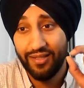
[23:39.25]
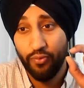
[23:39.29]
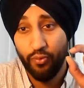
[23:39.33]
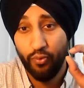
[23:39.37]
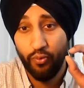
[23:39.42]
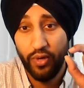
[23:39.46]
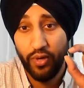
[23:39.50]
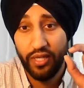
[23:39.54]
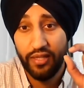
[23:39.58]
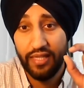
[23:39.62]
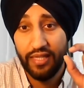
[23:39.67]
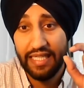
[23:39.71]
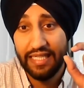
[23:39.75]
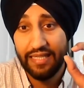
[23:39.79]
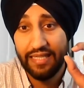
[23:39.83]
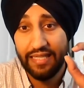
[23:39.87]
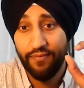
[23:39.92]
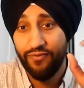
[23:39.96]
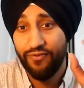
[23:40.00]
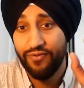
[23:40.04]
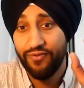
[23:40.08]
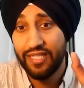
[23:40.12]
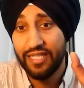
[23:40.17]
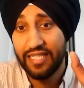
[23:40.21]
really
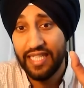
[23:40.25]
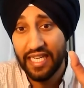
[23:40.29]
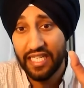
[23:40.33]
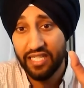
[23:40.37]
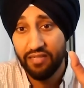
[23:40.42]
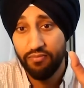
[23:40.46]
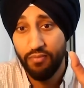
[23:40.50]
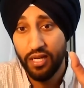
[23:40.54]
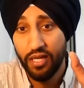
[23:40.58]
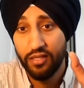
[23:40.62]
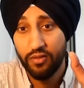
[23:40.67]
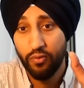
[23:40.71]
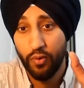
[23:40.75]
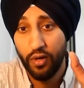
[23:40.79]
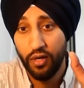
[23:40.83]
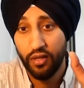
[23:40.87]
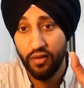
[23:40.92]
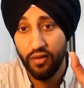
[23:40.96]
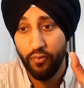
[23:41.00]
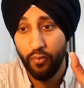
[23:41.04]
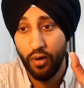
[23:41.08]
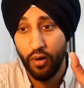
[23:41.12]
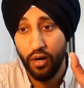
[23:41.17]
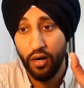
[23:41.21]
6 months worth
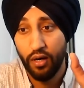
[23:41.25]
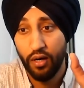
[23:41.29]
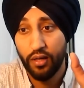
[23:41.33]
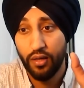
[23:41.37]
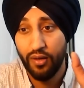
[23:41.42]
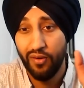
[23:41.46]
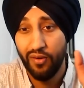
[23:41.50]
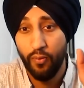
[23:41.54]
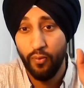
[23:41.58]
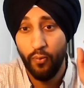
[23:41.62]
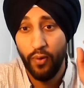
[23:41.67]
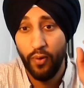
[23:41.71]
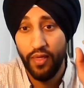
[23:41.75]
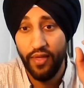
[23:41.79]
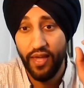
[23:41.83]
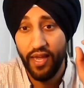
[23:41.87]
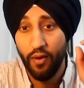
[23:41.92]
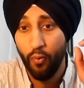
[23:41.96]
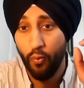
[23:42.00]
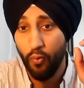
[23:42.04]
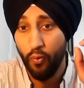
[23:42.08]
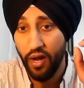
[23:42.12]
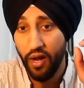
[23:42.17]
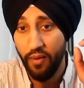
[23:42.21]
of work
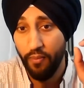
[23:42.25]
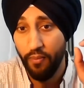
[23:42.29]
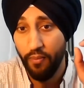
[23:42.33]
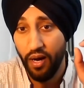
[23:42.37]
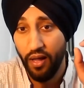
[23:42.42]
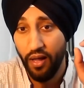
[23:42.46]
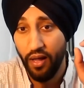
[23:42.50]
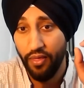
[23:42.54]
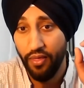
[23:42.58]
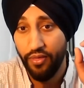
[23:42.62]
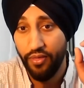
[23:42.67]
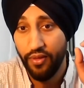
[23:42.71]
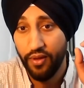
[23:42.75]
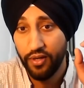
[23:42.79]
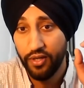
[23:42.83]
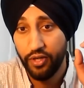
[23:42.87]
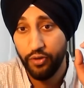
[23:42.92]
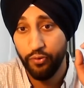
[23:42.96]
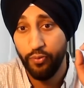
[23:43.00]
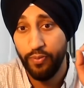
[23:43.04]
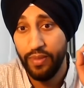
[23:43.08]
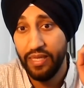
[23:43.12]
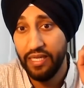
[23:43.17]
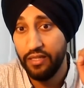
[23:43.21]
within 1 month
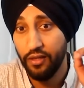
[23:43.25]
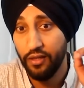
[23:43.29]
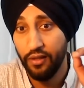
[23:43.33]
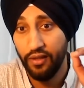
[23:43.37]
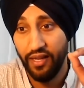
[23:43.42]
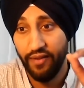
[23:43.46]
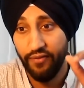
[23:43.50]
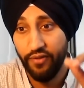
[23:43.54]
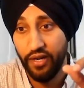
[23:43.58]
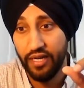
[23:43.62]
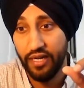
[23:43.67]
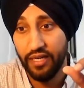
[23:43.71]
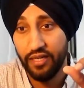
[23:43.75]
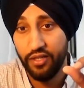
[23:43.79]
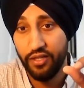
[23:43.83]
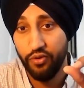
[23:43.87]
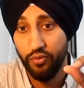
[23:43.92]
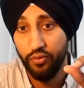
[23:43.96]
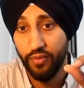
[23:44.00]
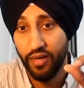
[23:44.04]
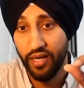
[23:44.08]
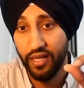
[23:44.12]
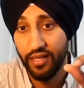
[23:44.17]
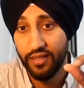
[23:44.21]
to be delivered in
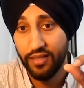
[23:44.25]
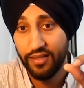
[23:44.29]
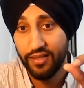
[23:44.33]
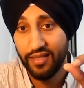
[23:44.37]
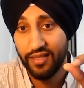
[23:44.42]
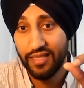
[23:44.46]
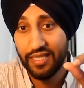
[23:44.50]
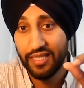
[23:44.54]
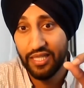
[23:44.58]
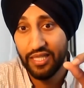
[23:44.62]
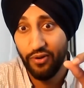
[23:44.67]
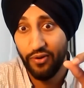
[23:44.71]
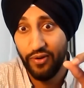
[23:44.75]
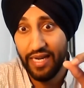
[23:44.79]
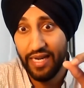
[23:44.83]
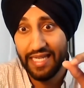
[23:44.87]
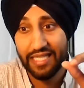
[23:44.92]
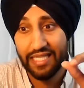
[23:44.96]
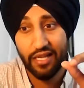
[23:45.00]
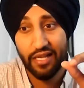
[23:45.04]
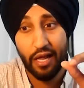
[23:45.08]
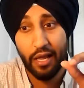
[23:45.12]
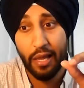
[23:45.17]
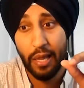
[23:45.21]
2 months. So
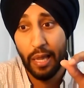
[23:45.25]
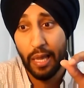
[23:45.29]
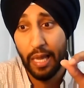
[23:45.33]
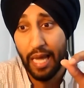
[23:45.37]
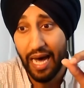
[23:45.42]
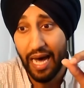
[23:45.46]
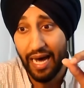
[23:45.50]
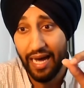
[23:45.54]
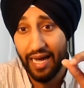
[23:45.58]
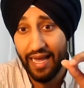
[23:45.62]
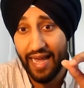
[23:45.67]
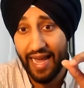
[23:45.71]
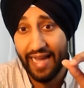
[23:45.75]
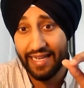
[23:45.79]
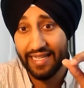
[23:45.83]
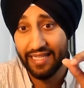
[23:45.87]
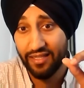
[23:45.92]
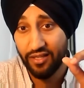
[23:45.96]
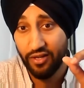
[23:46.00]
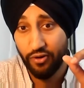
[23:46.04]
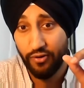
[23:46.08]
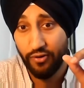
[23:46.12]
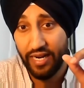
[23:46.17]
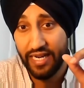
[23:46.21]
it's a lot and it's
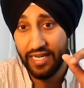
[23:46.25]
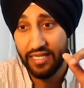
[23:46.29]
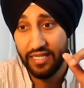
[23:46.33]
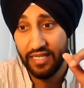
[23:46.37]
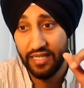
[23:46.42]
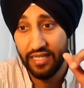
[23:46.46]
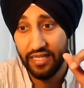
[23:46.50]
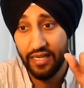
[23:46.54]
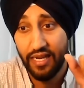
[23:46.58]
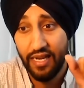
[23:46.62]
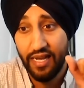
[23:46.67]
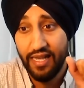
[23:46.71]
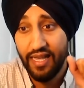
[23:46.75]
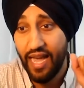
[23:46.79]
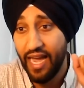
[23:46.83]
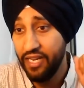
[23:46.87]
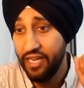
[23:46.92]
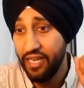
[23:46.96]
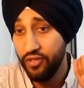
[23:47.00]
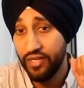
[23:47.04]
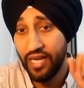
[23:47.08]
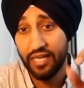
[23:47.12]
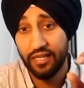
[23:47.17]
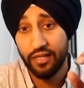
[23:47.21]
crazy.
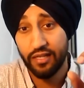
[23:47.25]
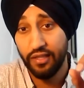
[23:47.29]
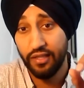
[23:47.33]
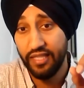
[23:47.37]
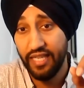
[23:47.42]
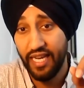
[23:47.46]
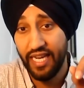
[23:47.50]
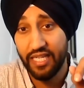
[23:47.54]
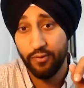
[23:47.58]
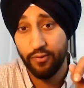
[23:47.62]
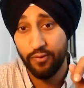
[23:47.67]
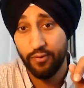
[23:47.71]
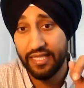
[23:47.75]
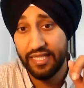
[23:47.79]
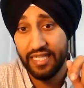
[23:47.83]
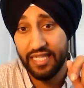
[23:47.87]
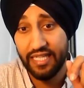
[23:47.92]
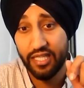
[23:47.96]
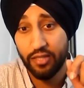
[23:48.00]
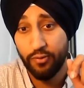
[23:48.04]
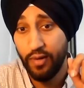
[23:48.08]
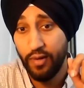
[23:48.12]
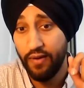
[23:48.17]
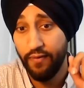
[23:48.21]
And you get to liaise with
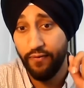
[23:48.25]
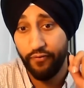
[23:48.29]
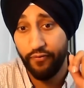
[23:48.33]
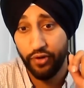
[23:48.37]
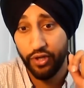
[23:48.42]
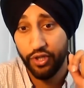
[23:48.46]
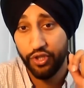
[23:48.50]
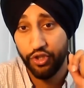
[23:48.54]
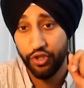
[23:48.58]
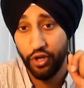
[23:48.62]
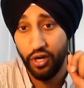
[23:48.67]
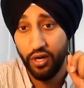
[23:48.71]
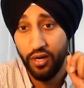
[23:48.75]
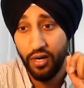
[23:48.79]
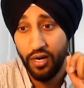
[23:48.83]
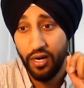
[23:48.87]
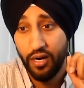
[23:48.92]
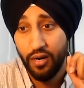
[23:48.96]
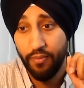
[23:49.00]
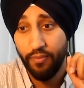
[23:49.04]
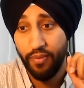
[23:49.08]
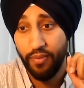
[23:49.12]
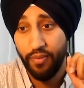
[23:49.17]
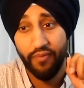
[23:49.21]
C-suite for sure.
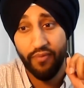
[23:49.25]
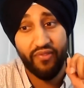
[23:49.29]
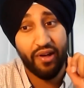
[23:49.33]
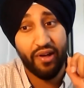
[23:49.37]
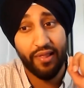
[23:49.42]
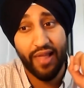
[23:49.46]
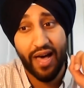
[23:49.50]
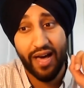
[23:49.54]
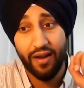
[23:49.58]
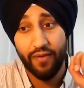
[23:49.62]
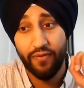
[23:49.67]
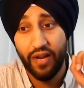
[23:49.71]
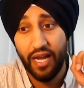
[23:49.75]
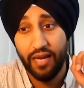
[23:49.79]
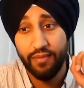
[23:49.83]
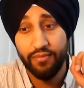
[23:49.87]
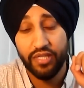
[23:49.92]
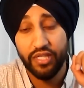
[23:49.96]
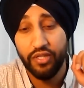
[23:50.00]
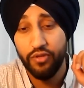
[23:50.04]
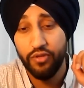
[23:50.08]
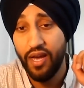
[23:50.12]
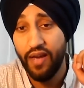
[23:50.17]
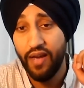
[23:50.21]
But a lot of
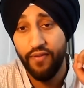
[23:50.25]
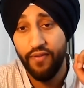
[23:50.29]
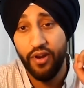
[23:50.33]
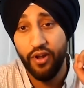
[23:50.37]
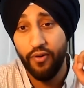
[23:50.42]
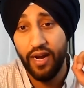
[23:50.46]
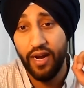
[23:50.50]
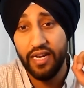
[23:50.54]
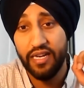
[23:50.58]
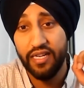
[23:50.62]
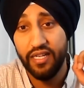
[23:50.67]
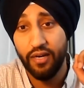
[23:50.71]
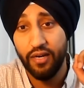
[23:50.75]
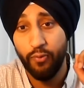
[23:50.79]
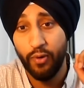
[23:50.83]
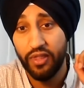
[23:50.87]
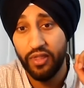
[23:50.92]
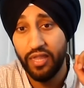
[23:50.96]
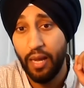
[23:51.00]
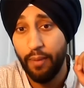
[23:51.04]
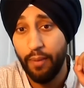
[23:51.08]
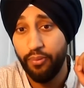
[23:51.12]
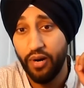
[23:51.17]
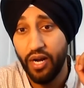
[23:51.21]
times you have no idea
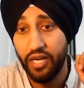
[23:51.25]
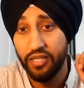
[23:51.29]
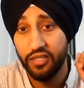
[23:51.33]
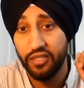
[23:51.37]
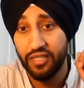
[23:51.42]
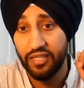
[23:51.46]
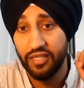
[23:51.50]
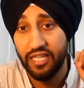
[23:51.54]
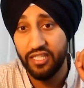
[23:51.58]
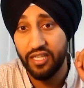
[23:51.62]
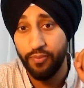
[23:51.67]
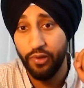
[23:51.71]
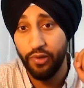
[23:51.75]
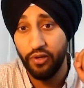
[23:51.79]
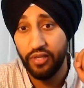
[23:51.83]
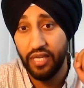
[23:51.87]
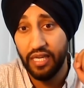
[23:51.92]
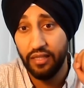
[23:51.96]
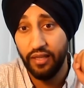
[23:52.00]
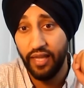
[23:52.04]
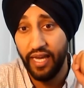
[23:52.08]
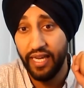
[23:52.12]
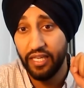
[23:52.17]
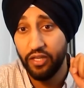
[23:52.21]
what that project ends up
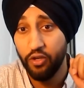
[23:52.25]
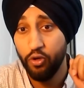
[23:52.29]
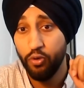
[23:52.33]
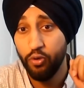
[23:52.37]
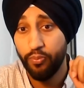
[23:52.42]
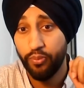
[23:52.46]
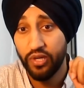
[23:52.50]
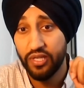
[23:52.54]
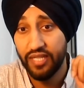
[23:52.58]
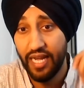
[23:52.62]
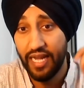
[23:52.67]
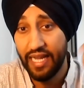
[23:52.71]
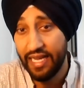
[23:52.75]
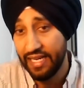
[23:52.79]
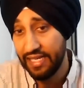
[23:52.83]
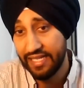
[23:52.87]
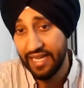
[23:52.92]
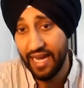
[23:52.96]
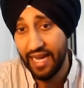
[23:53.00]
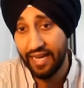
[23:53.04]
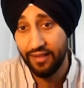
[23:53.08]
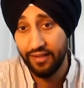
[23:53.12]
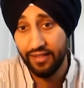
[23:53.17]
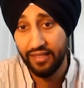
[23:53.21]
looking like. You present
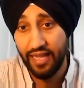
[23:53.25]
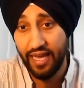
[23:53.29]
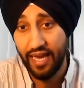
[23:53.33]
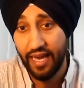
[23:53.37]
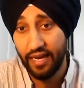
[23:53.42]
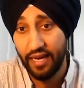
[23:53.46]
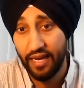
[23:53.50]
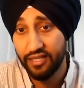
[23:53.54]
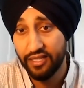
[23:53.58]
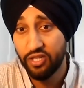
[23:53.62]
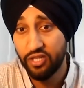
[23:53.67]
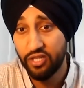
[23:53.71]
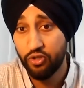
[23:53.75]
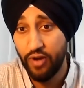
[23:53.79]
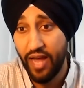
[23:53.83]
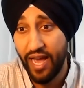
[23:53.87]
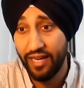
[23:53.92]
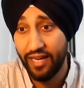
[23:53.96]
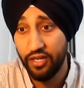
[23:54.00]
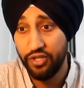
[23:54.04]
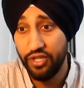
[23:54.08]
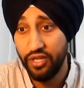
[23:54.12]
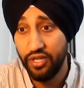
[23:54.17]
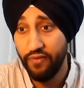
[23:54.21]
exactly that, a
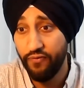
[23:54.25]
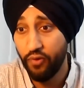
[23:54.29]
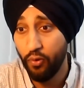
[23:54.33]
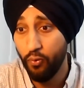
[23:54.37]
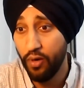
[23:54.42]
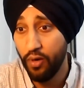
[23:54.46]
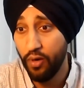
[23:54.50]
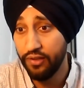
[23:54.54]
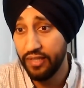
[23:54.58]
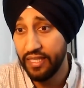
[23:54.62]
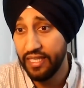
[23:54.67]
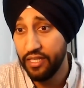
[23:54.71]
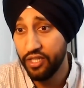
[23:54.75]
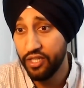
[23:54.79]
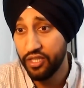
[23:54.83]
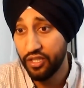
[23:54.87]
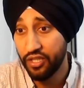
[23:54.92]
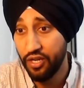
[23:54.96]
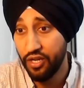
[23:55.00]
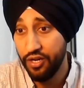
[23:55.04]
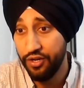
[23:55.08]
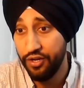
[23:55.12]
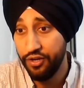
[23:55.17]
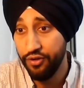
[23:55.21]
strategy for what leaders
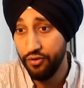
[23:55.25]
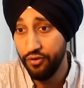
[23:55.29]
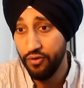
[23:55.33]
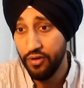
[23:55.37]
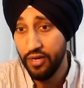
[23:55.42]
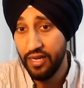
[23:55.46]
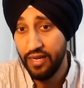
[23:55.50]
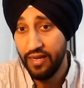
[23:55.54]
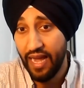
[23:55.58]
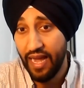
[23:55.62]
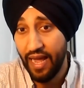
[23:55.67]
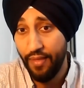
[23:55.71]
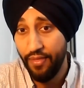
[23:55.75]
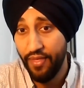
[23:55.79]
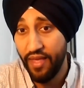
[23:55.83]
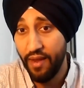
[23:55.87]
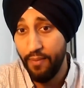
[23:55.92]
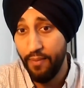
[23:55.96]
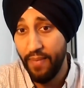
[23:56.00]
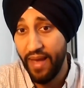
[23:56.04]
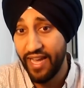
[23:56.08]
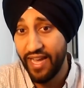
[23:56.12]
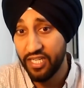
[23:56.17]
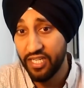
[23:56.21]
could do, and
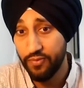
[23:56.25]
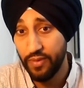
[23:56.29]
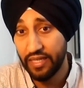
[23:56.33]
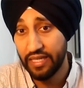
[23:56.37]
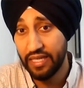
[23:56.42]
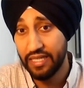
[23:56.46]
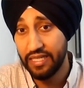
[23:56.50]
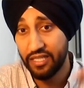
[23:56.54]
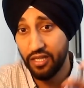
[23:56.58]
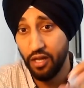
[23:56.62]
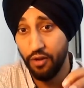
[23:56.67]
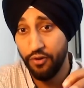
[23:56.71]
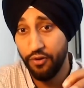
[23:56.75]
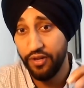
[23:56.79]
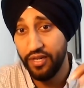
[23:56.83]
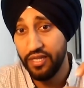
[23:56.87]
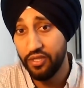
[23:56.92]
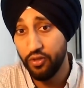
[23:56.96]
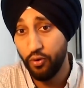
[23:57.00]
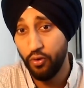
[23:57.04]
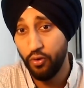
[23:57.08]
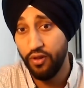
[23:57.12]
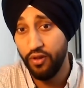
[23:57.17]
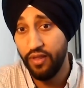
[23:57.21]
then management
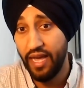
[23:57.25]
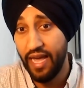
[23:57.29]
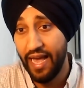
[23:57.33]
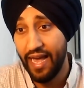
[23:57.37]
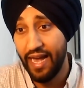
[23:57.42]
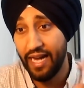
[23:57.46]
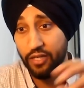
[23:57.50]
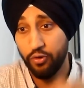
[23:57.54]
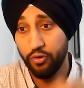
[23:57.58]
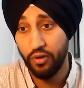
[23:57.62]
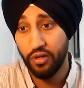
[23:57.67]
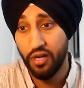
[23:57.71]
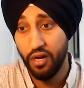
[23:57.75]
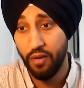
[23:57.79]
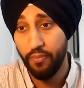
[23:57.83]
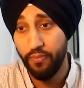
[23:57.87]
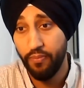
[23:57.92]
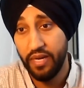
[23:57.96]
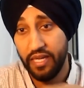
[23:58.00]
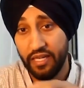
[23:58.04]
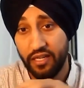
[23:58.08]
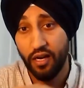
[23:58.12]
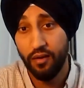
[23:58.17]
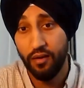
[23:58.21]
consultants or that actual
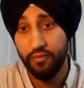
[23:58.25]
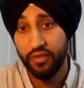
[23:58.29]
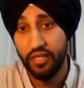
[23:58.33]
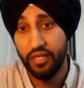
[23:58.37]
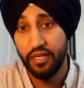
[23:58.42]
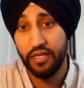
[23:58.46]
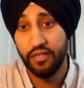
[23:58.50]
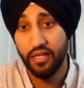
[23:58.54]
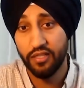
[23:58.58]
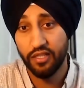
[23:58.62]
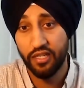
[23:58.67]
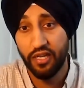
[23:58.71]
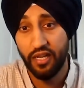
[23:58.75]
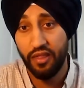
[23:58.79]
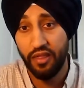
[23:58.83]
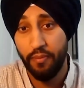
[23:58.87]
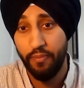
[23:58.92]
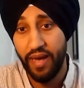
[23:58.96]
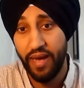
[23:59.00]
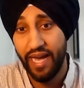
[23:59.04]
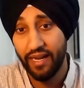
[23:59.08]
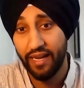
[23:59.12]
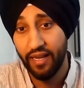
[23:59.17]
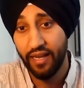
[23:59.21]
company comes in and does it on the
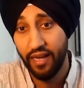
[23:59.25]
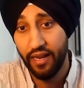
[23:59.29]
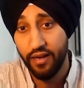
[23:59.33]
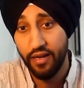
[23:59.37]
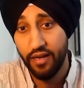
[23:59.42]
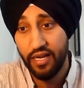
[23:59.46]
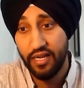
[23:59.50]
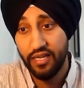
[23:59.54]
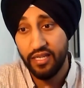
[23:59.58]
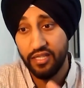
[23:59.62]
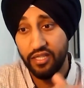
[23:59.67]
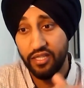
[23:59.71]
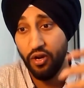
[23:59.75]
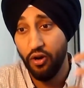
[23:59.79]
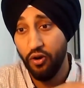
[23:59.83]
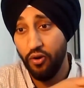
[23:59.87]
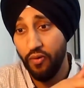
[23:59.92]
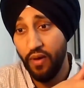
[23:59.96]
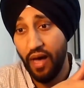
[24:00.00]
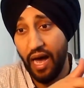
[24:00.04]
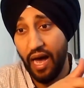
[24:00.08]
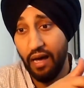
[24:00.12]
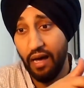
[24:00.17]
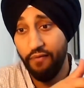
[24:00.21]
back end.
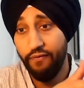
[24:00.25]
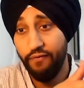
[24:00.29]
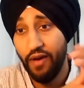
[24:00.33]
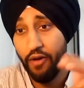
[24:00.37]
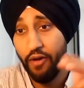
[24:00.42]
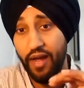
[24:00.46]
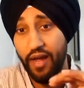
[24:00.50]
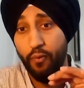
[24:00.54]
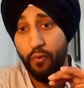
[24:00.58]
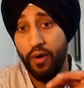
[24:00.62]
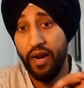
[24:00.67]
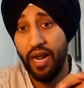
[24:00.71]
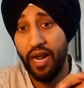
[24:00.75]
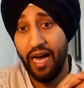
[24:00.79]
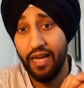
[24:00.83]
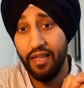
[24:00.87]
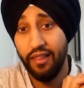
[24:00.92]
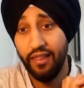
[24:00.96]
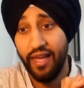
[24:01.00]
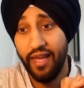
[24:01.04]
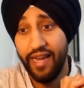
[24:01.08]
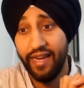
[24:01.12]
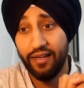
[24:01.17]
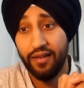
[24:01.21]
So I found out what I
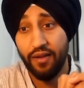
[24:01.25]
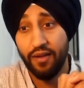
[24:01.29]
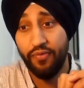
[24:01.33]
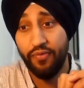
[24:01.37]
like.